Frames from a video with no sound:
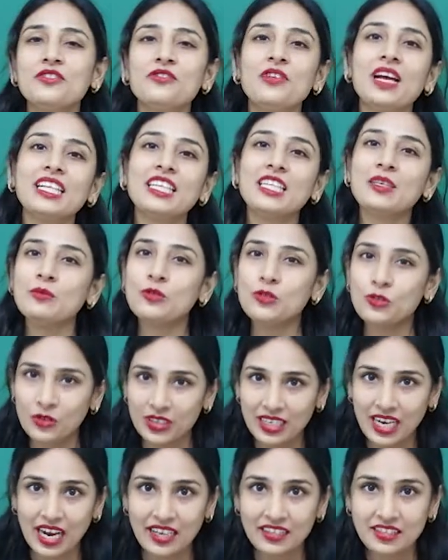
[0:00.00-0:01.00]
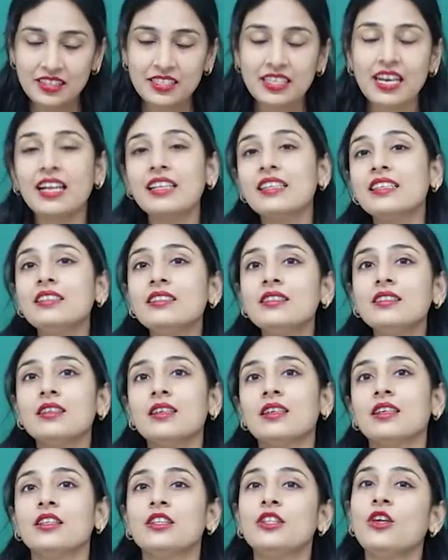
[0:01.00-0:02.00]
welcome to AriserTalent,
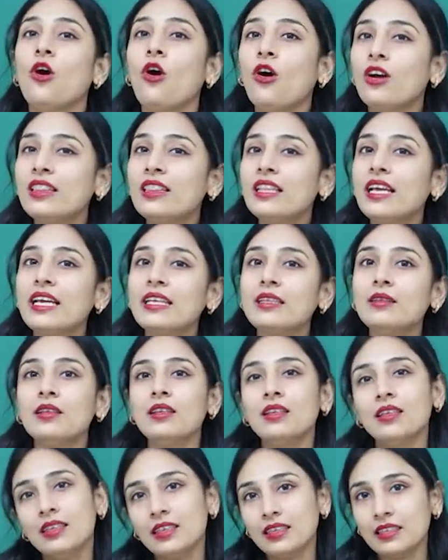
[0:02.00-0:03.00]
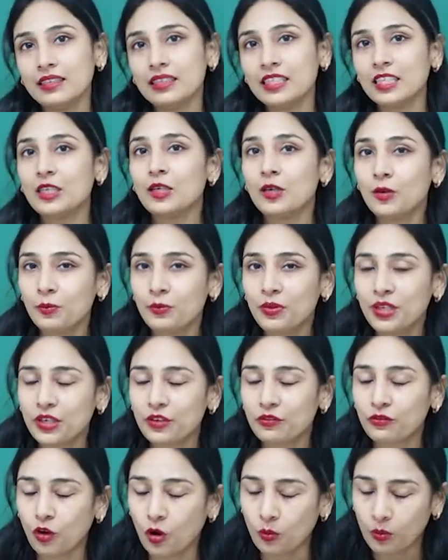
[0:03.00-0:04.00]
the online learning
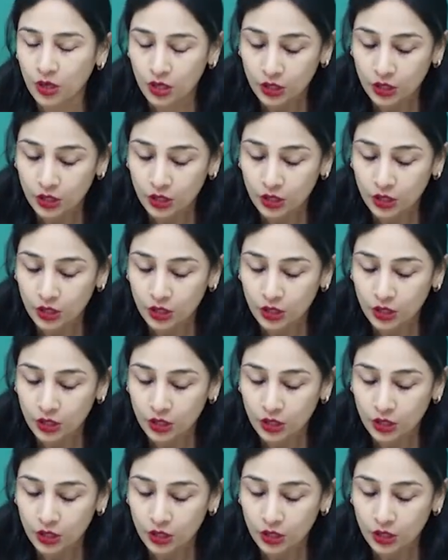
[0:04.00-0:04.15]
platform.